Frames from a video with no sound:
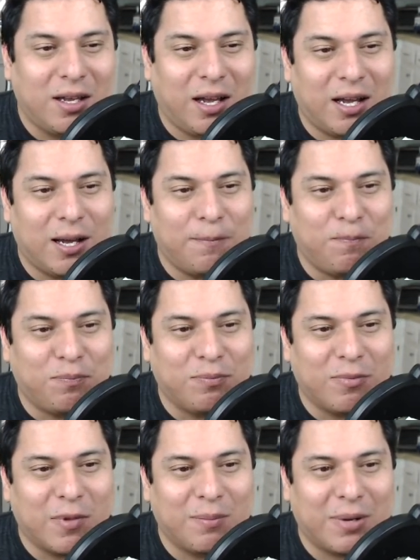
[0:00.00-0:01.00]

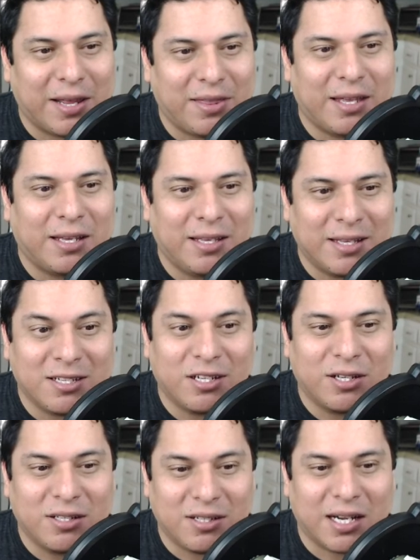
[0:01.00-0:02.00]
But I think
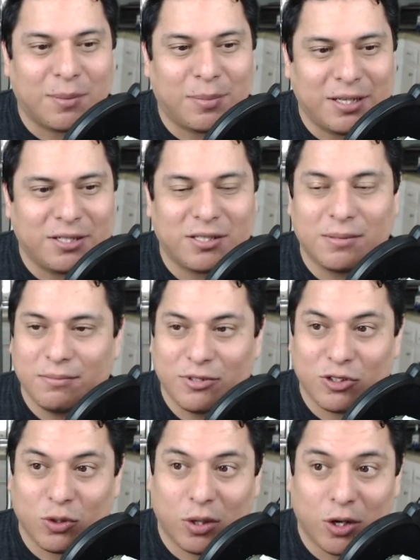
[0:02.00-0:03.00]
good second place,
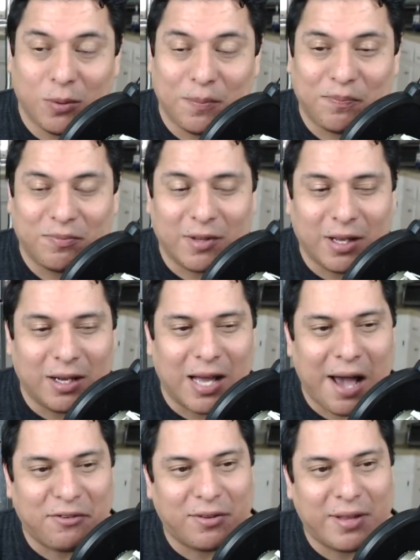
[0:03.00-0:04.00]
Solo.
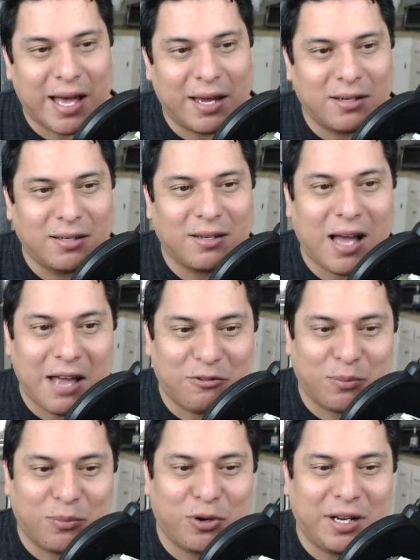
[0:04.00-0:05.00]
After that, I
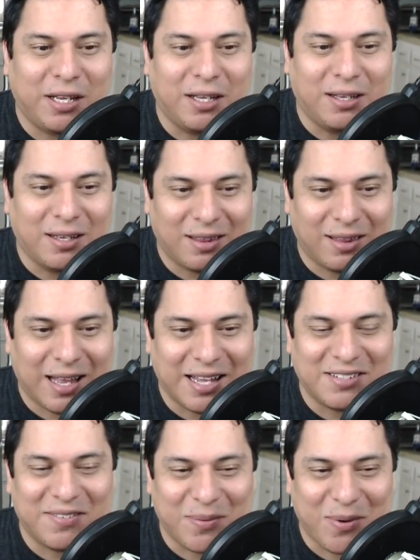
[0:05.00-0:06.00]
Feel Pretty,
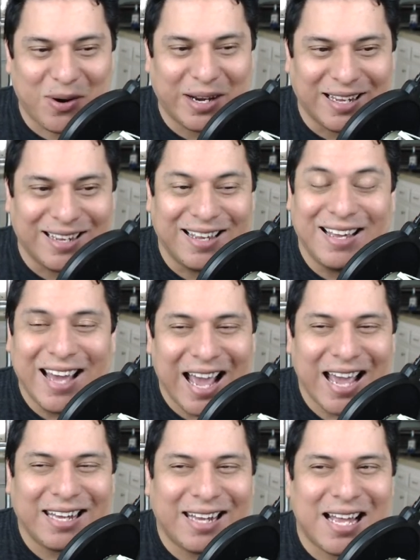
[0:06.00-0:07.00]
Lies for the Party,
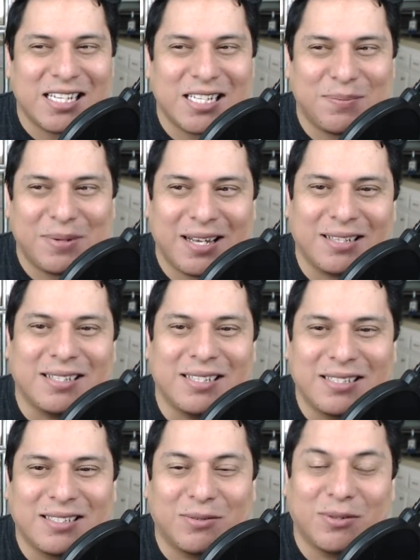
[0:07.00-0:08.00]
and last but not
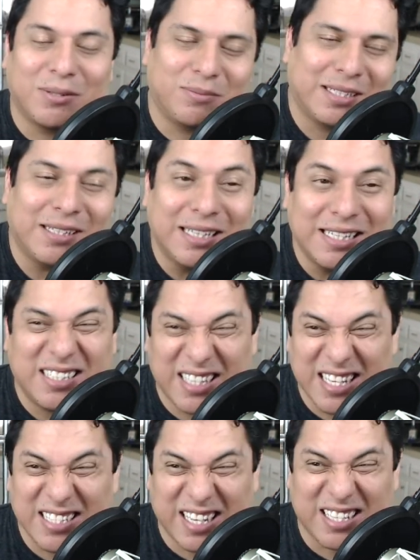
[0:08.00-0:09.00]
least, well, least
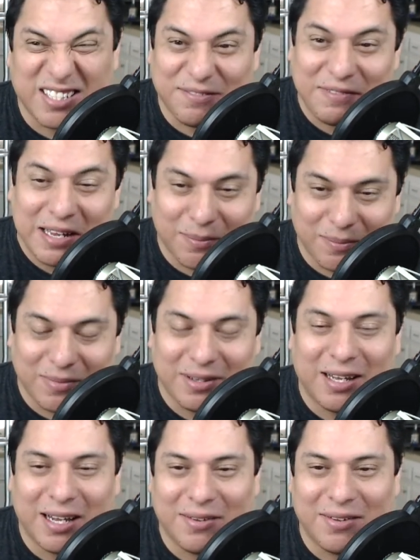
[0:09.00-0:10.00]
in this case, Venom.
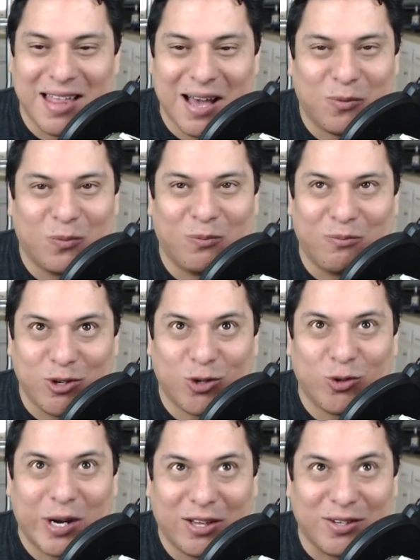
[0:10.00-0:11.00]
That
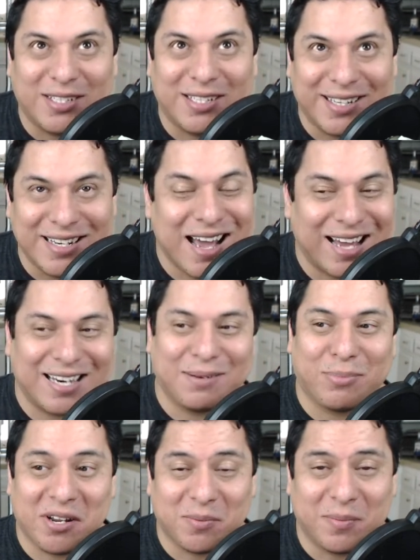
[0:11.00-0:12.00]
trailer did not
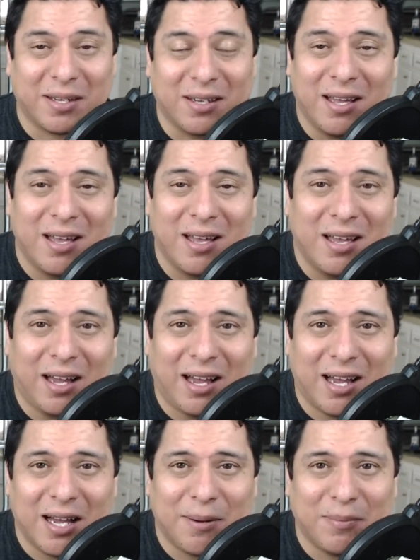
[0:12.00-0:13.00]
impress me,
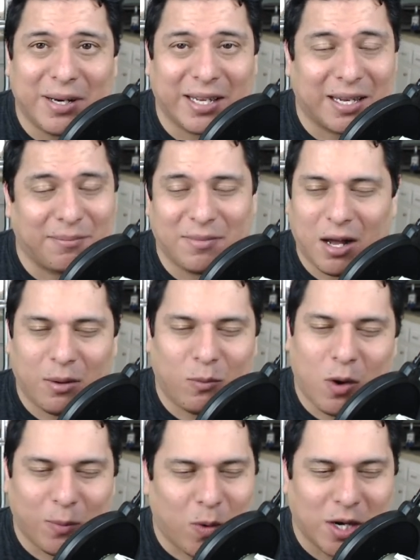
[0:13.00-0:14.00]
but again, I'll
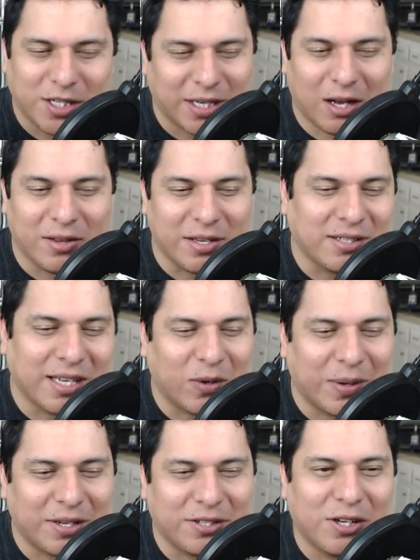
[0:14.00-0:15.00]
be watching all these
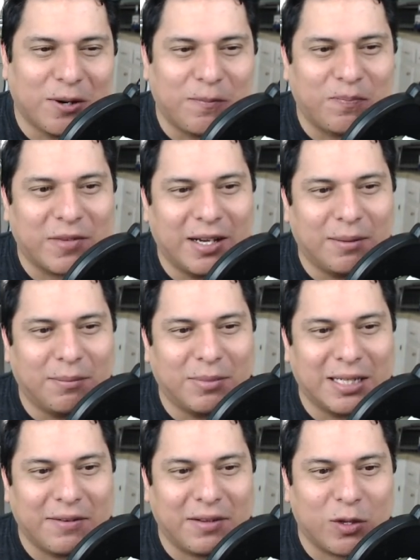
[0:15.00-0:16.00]
anyway, so,
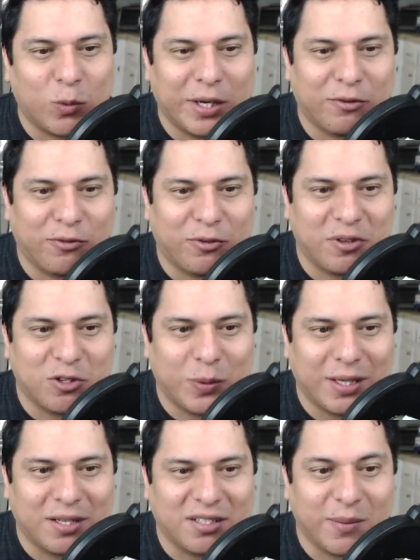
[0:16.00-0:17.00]
but definitely winner for this
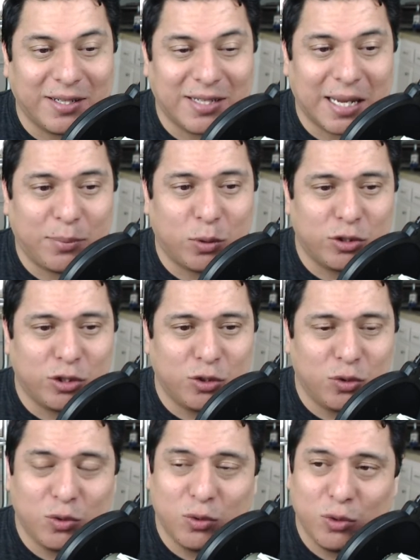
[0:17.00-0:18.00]
week is be Deadpool
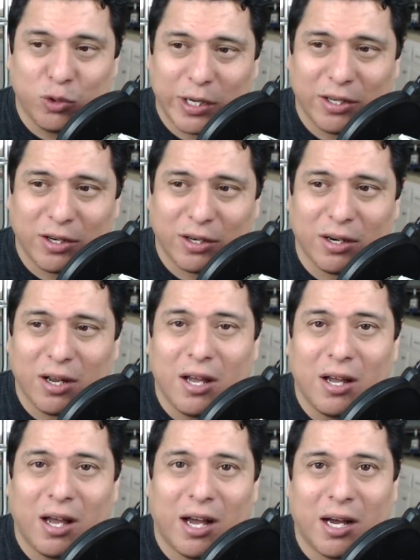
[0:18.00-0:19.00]
2 trailer,
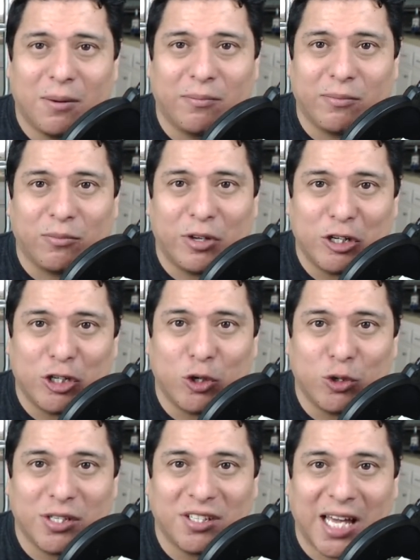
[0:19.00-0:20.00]

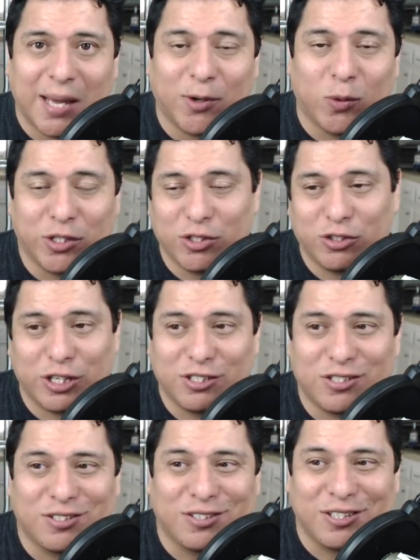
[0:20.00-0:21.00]
introducing Cable, which is
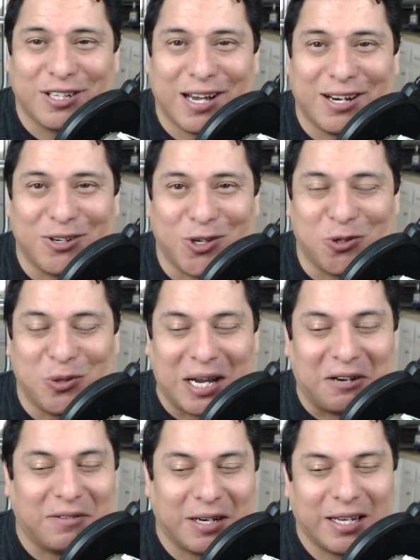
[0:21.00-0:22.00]
just kind of cool
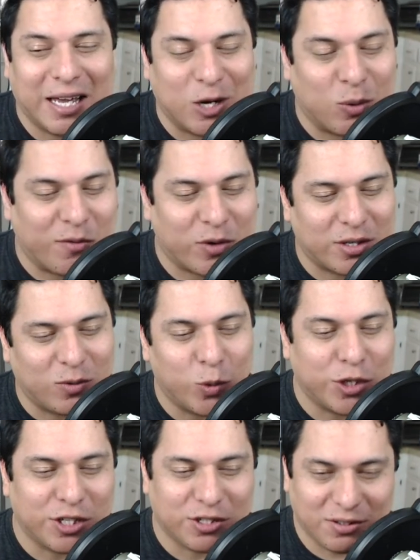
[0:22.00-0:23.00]
and funny and irreverent,
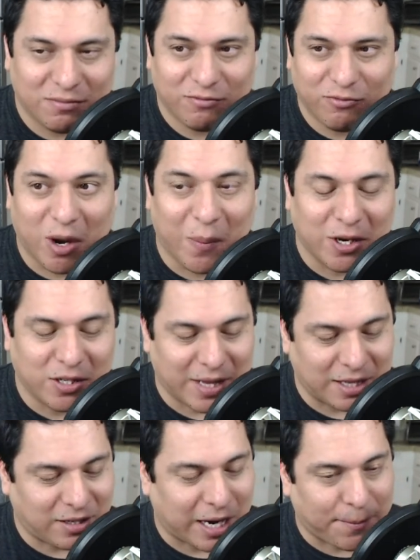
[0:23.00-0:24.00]
which is very much in
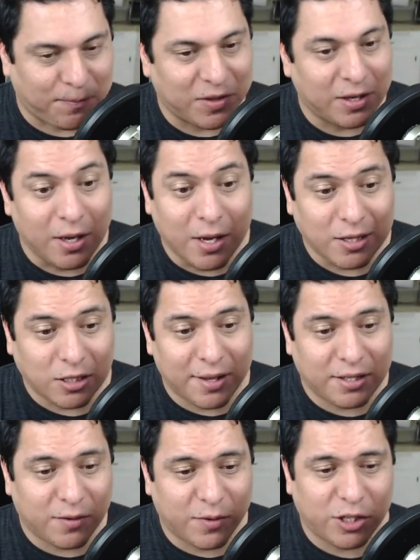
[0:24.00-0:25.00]
that style. So
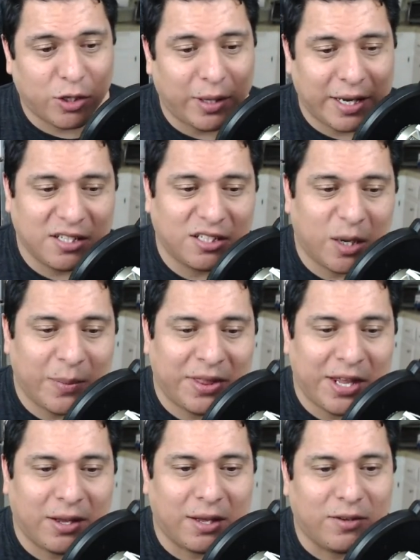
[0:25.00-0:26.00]
that's it for the show, ladies and gentlemen.
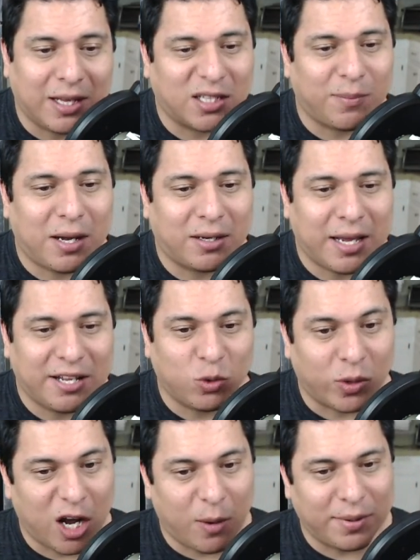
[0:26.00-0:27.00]
If you like the podcast and
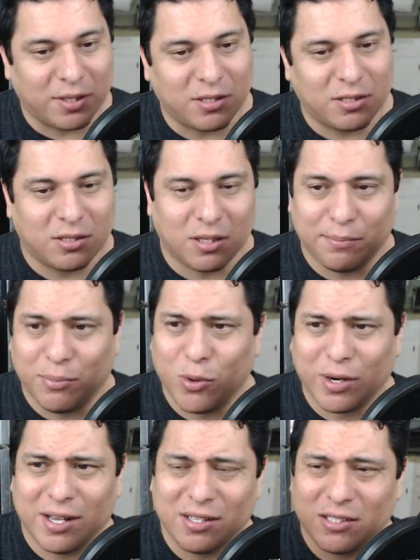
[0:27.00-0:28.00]
want to help us,
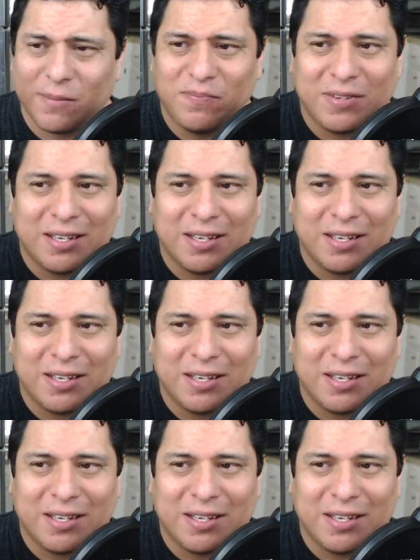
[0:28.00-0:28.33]
support us,